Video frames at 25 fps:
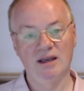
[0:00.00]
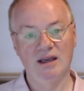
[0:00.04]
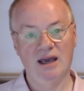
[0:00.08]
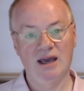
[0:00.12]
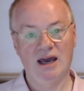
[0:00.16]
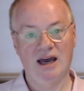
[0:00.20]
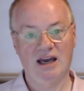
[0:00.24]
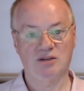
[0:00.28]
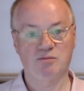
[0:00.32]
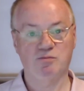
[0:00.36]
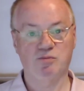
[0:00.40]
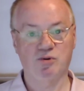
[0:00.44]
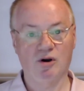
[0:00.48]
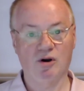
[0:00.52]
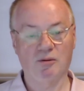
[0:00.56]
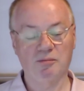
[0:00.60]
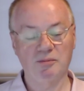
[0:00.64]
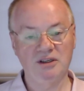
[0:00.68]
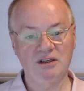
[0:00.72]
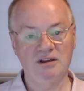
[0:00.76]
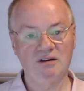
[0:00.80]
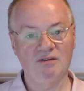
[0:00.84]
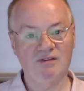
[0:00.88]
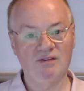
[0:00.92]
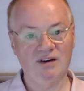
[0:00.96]
As
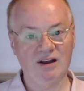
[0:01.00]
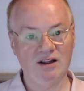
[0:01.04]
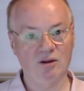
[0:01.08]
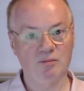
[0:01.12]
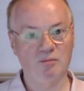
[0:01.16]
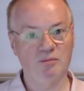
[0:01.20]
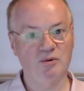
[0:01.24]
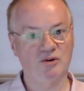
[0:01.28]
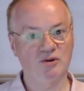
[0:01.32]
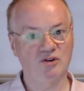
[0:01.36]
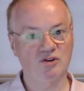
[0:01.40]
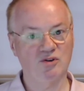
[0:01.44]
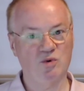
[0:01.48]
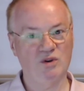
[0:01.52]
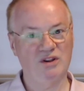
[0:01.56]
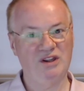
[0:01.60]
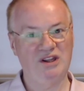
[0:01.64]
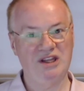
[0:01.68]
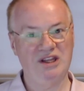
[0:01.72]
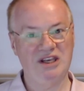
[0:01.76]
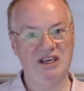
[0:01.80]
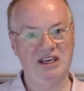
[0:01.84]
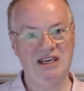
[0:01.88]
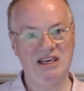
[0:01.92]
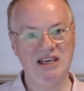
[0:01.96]
property developers, one of
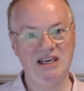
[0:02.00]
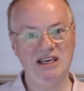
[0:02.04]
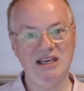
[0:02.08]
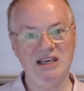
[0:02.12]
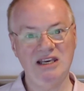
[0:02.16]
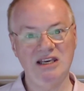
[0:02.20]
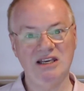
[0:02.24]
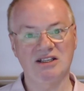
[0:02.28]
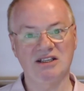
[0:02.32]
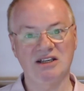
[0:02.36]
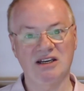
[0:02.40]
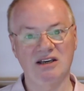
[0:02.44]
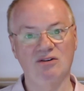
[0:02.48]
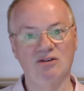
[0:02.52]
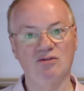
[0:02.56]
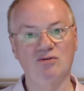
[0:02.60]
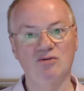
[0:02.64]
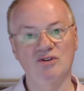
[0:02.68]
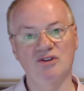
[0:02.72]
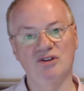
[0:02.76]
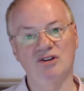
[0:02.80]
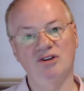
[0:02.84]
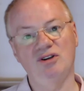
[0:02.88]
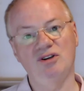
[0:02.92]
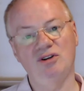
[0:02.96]
the key skills
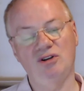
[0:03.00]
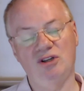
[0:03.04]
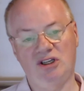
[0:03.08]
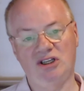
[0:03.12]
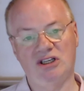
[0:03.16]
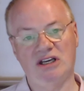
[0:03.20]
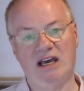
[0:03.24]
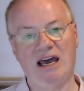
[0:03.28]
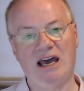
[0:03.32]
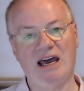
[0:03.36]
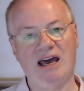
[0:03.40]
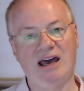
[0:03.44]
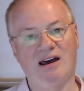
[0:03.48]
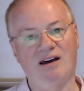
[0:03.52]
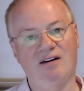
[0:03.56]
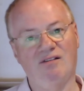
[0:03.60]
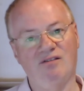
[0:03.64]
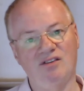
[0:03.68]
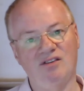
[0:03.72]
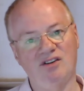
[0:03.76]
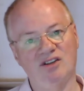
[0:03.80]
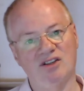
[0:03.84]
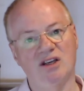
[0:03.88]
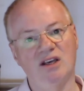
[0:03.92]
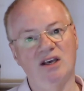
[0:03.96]
that you need to have
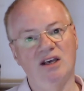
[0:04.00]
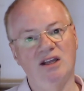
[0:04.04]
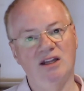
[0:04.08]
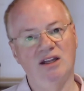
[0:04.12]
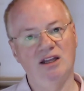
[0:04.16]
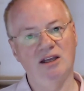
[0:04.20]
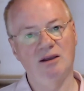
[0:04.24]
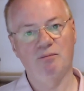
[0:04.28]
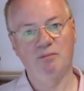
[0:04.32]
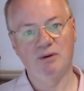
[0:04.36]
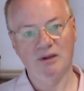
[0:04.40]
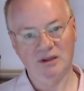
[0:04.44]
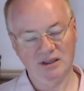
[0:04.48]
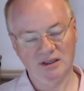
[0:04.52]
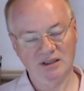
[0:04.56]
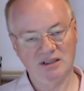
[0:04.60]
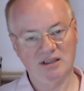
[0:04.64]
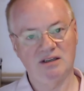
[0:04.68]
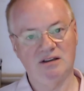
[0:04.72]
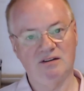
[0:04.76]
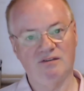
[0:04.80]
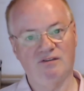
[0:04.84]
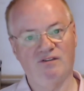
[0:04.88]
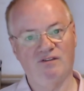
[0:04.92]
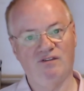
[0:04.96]
is the ability
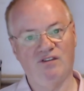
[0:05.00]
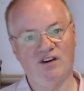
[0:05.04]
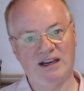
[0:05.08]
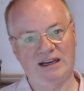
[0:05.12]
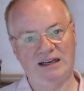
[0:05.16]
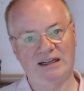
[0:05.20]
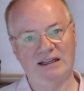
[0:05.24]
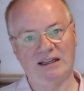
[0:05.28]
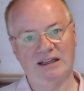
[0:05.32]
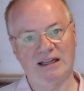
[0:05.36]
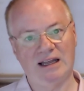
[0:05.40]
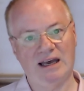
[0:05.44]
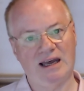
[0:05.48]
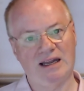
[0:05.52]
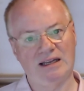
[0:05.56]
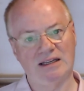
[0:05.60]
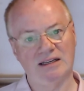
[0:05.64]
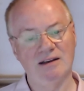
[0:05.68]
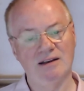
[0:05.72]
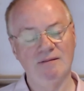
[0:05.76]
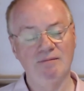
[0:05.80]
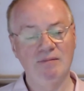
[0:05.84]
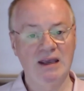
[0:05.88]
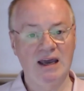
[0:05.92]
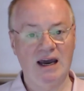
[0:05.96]
to find land.
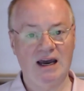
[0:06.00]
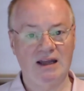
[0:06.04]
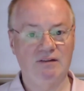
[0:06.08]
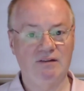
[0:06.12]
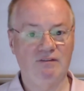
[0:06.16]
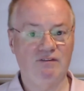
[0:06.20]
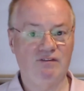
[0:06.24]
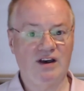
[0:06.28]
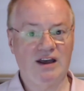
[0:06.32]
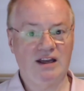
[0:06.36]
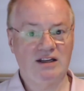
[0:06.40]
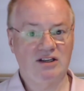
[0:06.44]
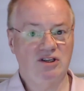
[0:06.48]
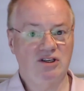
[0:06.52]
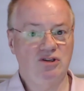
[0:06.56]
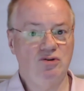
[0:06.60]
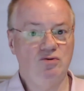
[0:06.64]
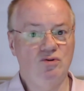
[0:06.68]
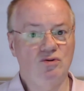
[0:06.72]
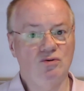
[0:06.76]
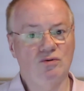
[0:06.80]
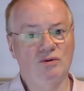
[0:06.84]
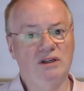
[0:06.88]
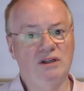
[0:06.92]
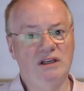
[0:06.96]
And in fact, you
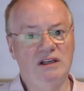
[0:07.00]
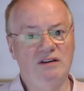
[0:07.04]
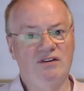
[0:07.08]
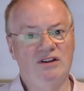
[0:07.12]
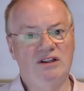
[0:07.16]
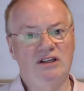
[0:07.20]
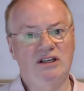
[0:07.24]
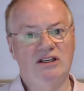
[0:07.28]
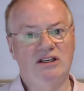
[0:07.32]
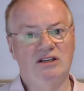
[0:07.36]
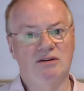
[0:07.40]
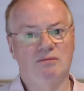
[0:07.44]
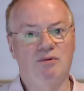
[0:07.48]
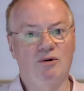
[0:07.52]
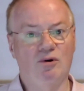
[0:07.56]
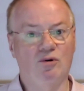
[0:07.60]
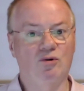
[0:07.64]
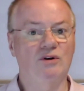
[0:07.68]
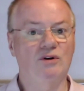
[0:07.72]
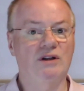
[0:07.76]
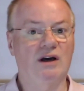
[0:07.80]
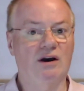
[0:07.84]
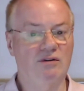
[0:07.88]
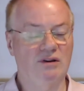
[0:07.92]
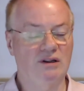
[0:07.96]
don't even need to
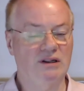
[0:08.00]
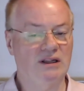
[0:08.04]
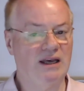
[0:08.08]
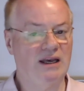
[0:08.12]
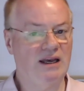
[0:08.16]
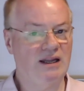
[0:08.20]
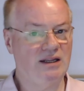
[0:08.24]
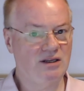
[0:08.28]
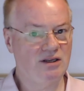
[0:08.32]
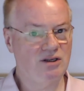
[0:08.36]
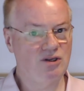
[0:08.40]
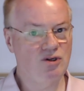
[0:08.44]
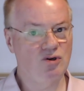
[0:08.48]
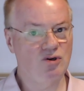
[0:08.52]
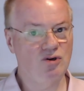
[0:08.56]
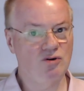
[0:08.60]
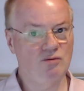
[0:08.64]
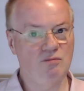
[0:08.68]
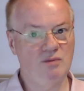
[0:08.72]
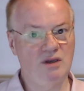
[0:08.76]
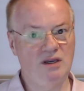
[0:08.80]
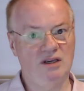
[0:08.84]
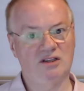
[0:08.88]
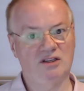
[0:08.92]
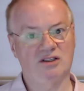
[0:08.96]
build out the land, and you can
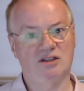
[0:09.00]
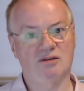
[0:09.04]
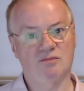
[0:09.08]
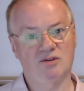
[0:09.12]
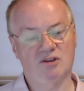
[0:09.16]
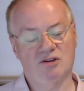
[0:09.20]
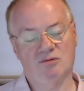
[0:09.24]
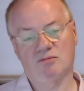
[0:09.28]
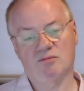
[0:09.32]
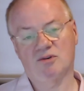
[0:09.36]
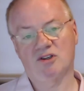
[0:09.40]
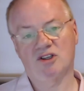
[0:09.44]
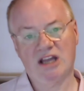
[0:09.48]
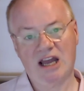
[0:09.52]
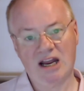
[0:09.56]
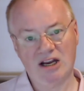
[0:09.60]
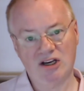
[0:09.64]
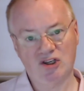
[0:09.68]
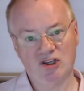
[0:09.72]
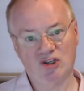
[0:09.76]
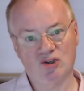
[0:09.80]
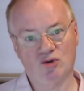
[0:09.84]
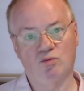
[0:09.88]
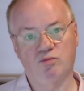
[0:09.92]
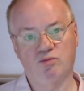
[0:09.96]
make some
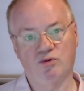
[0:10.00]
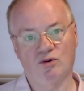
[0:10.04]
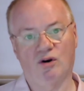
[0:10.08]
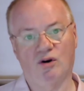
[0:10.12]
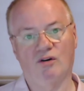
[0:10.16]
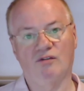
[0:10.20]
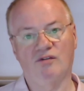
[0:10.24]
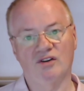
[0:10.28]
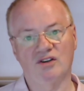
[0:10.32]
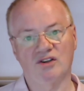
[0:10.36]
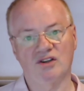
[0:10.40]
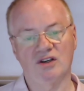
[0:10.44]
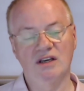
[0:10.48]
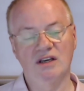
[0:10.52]
substantial profits.